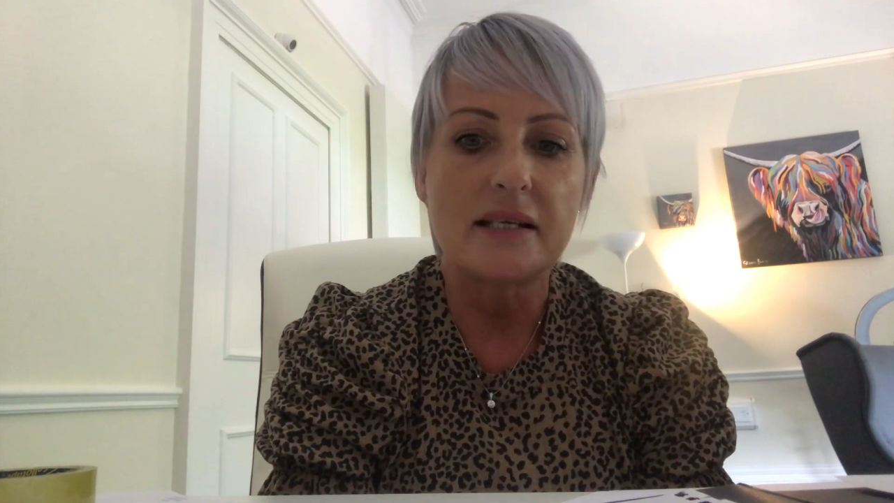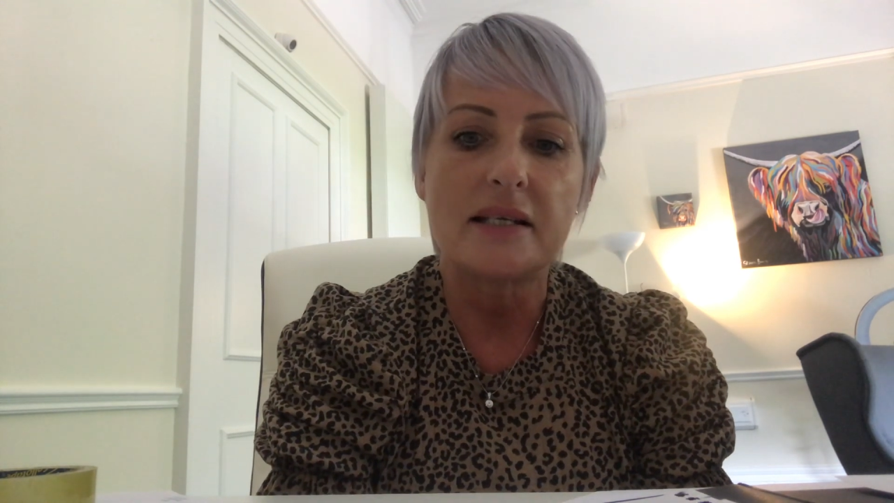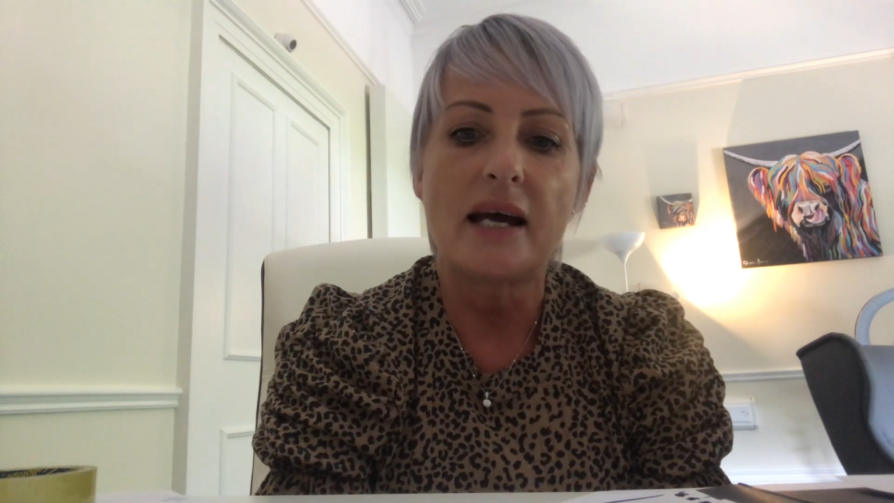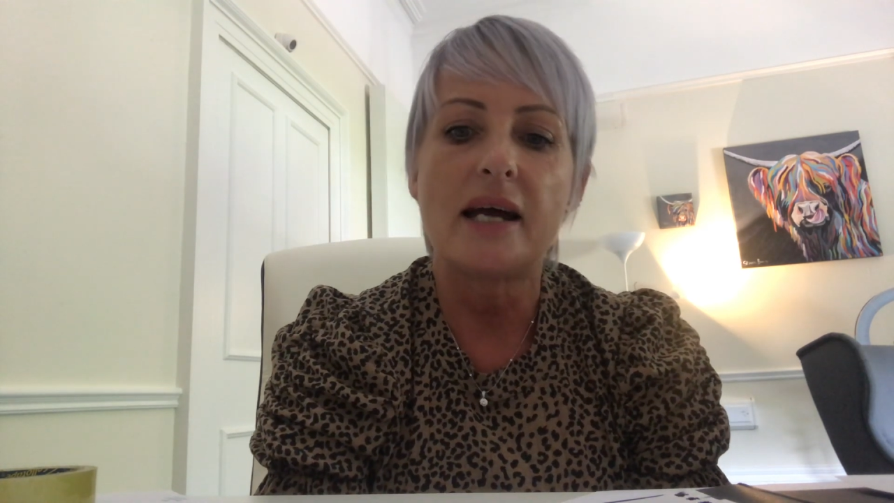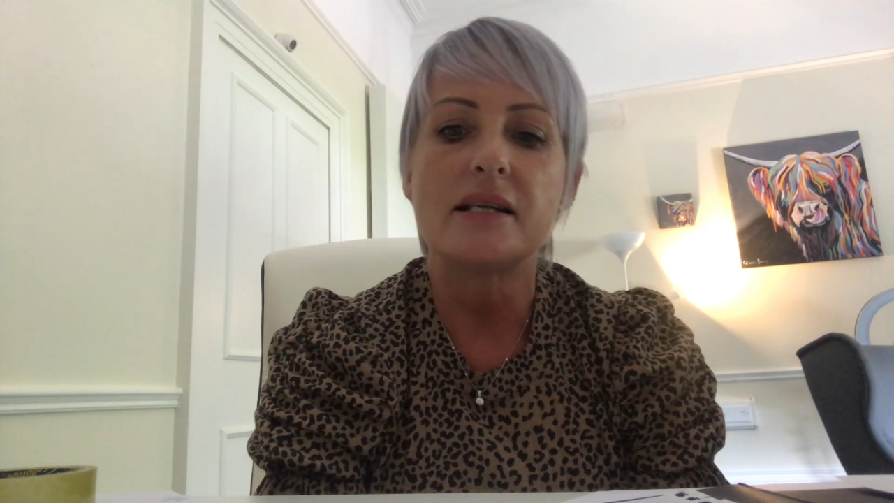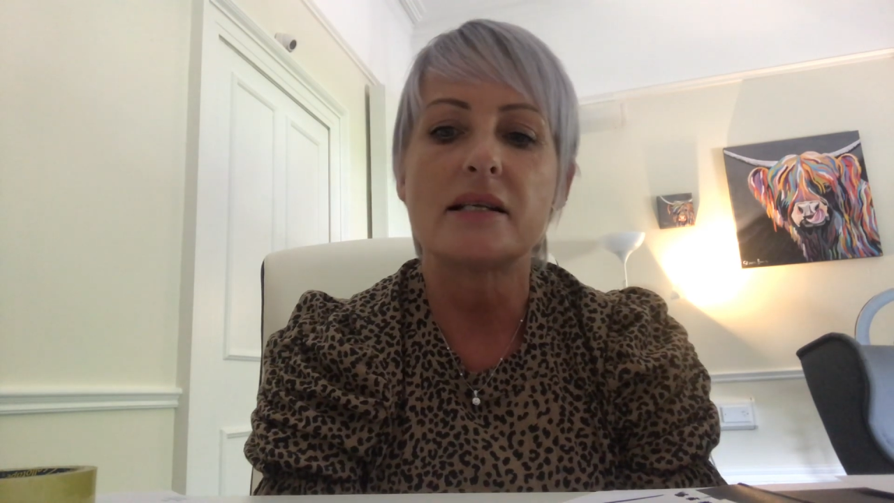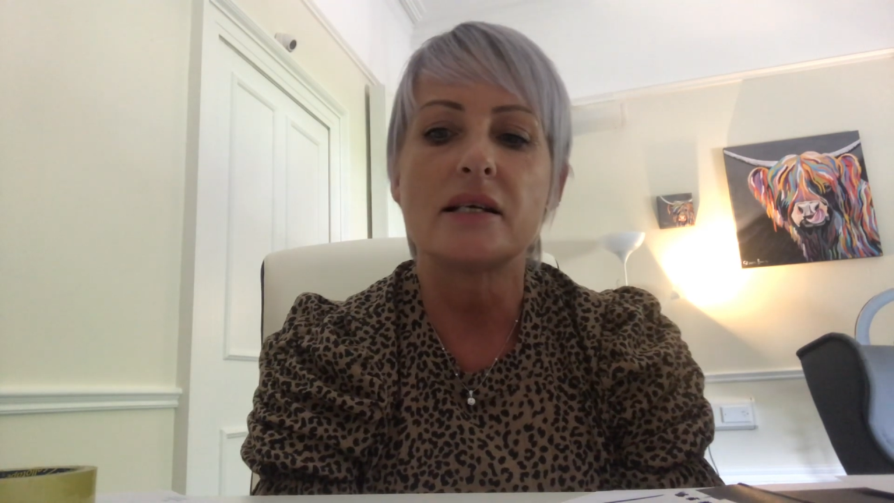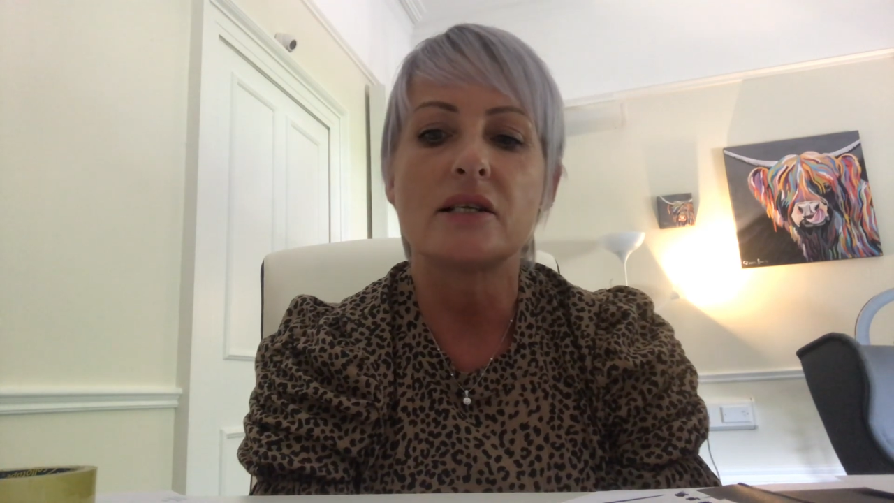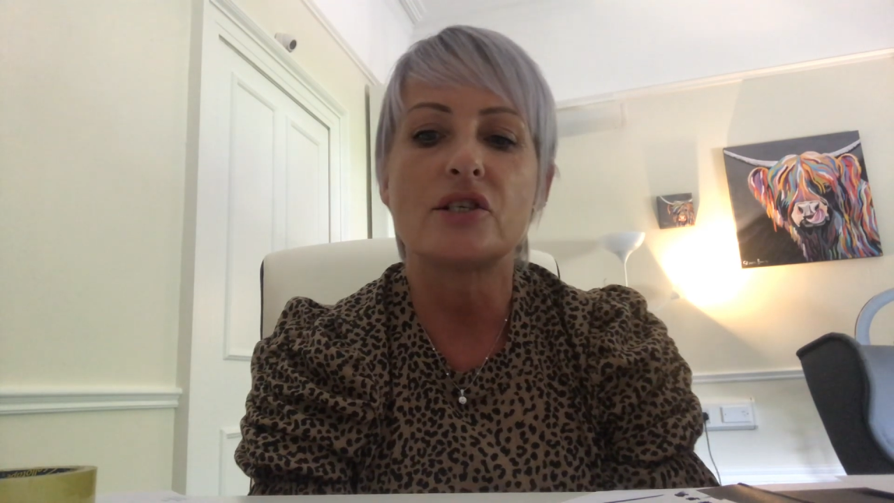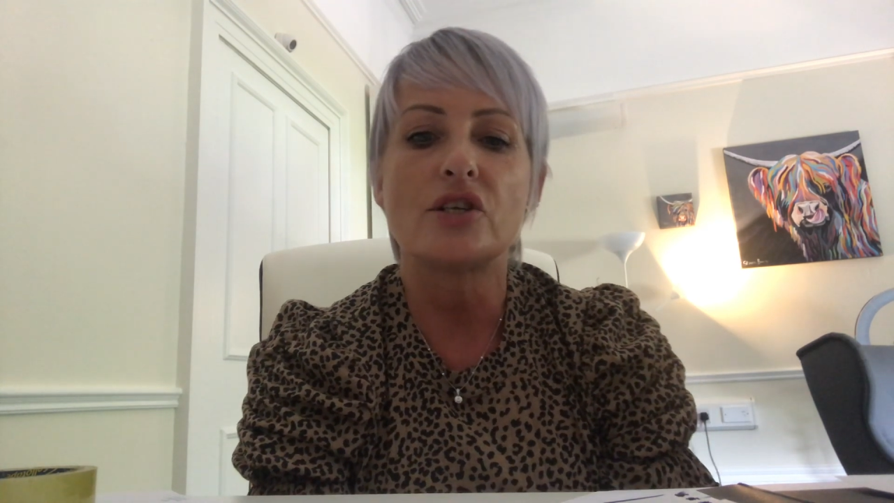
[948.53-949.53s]
attacks
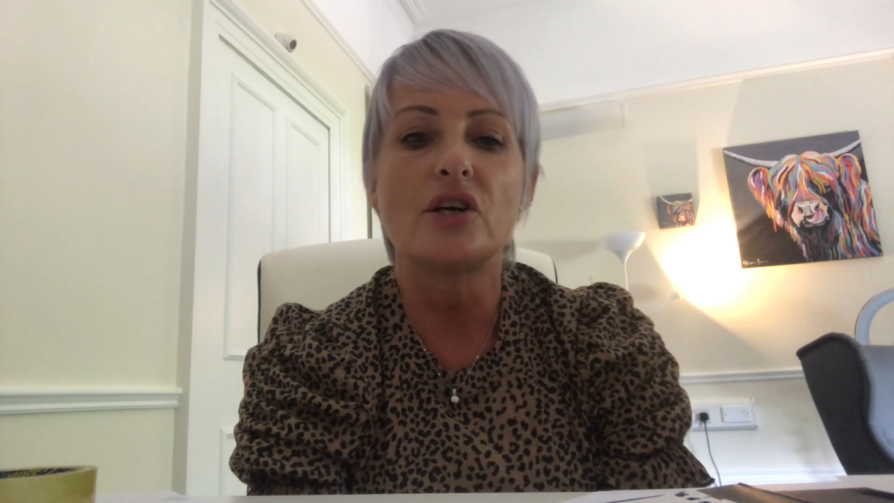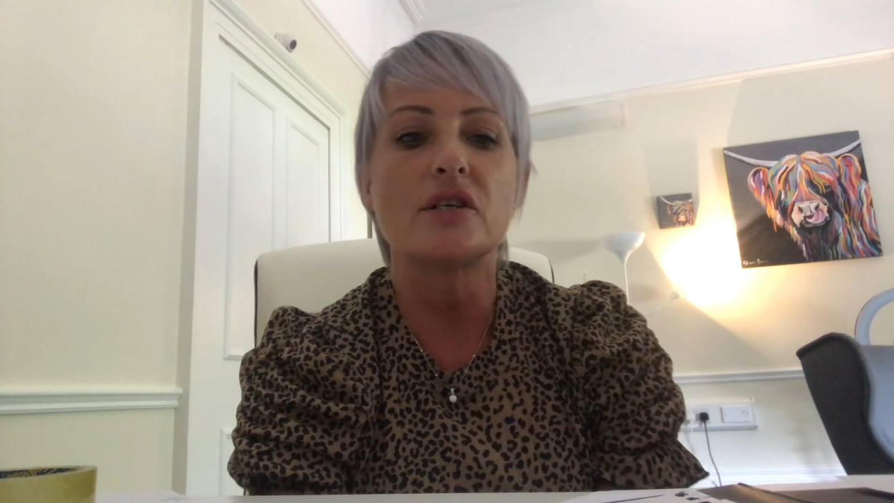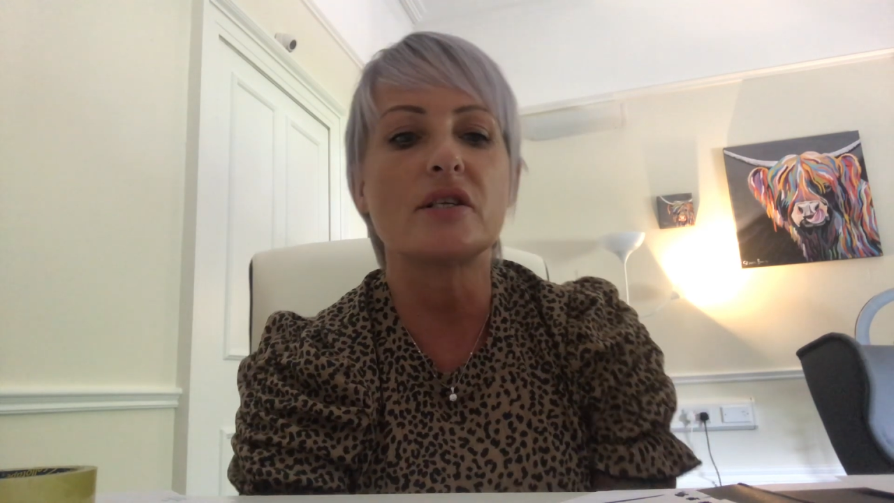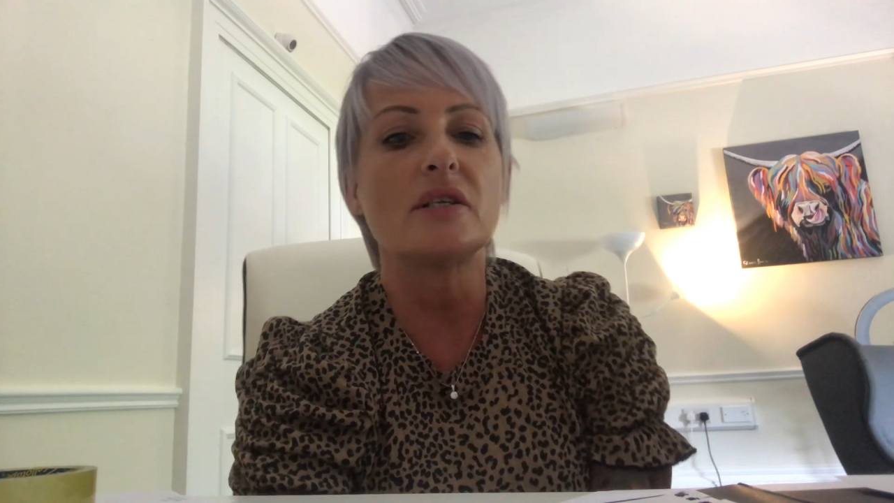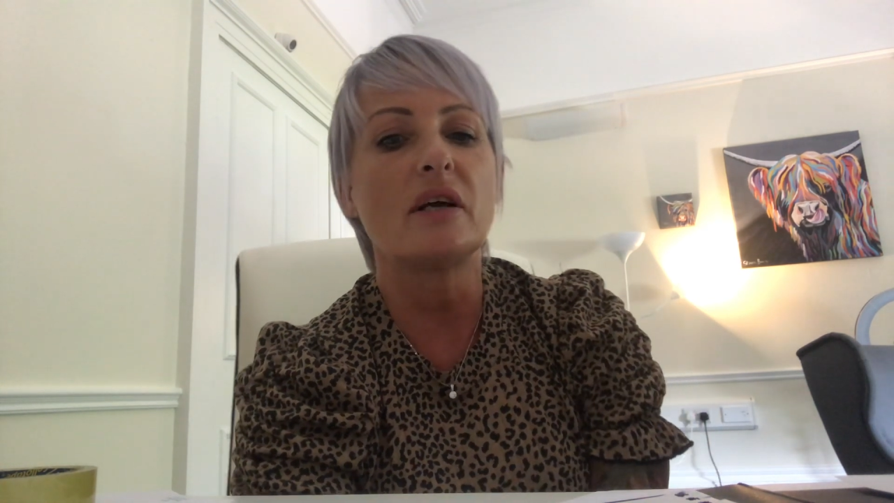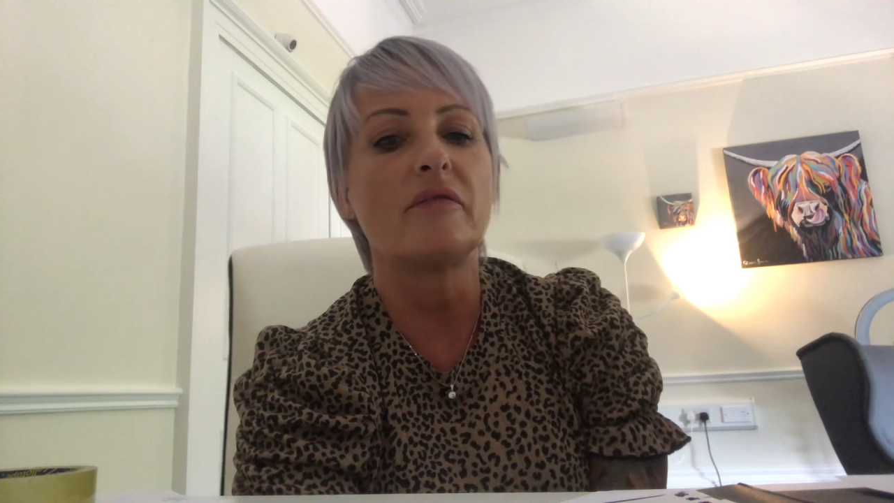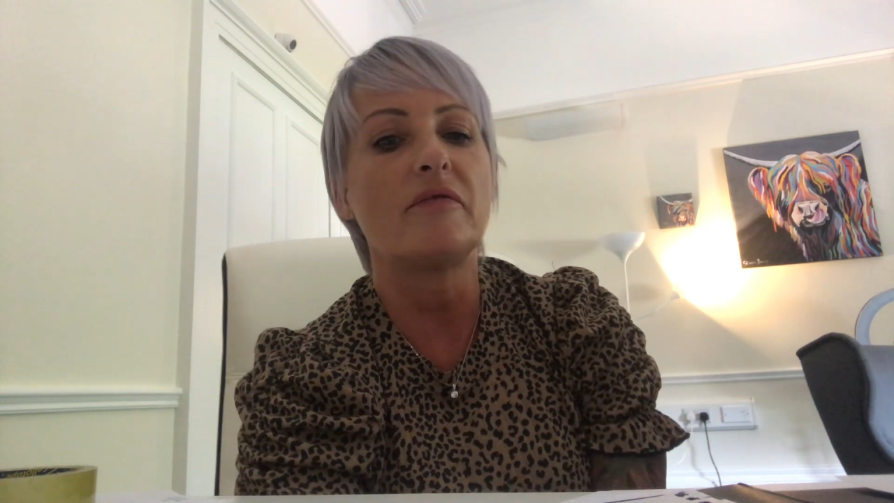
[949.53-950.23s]
are just a